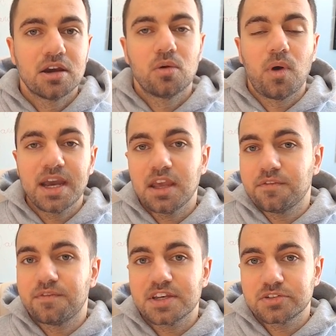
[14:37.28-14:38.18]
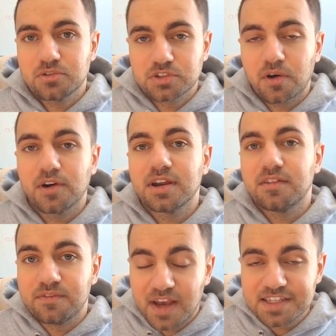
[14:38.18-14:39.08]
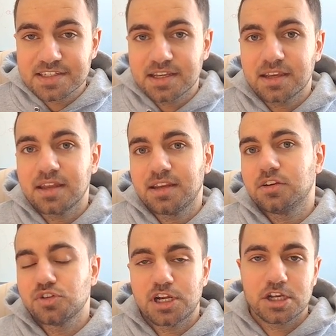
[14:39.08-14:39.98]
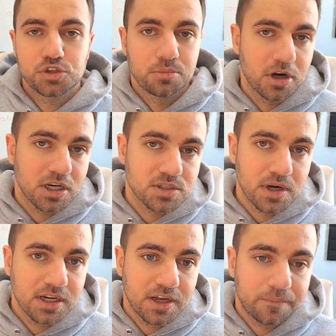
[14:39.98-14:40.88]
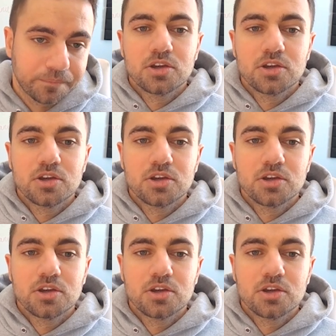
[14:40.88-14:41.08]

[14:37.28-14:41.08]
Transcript: why investors are investing in international markets right now.